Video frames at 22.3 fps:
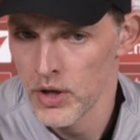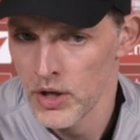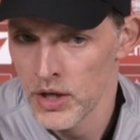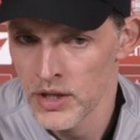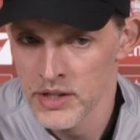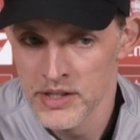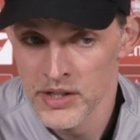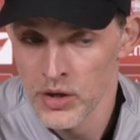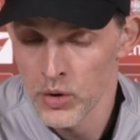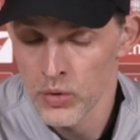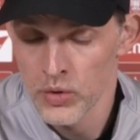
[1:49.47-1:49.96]

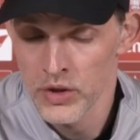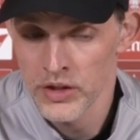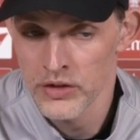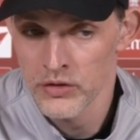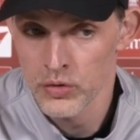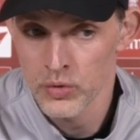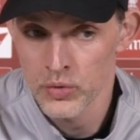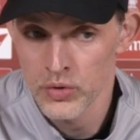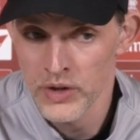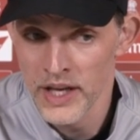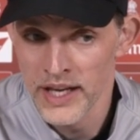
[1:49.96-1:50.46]
It's only
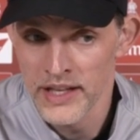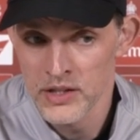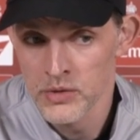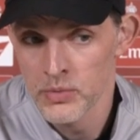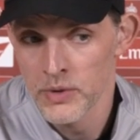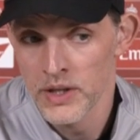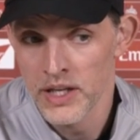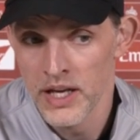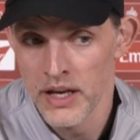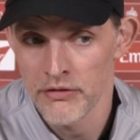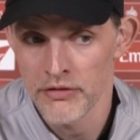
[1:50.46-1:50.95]
two days.
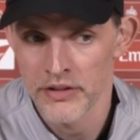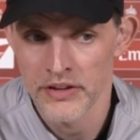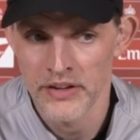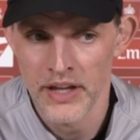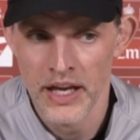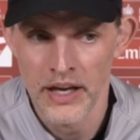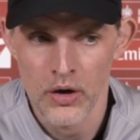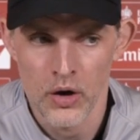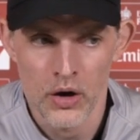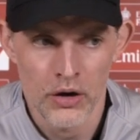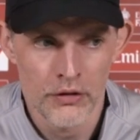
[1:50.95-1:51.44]
We gave a
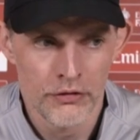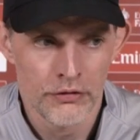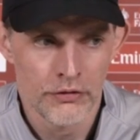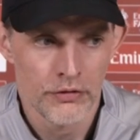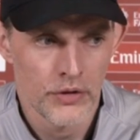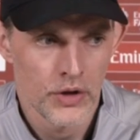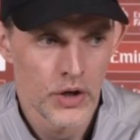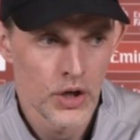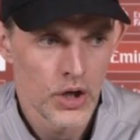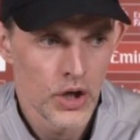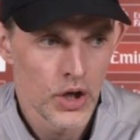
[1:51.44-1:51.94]
day
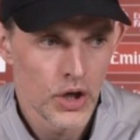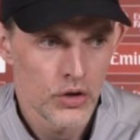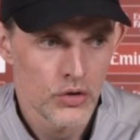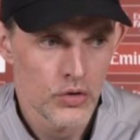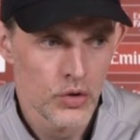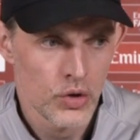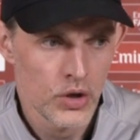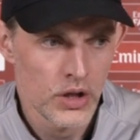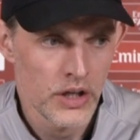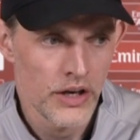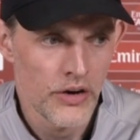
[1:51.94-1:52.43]
off
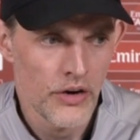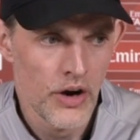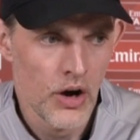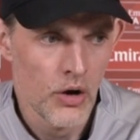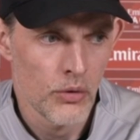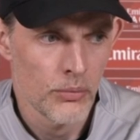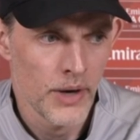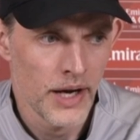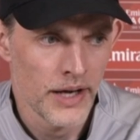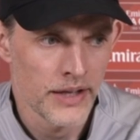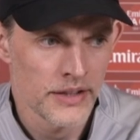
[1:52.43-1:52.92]
to clear
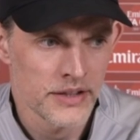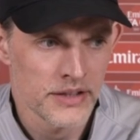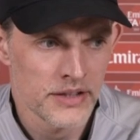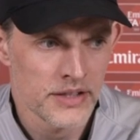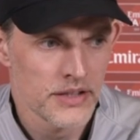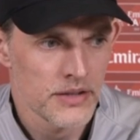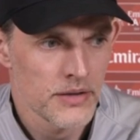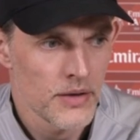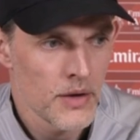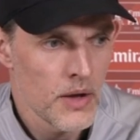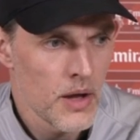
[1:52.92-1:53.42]
our
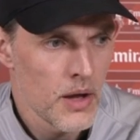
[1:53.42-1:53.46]
minds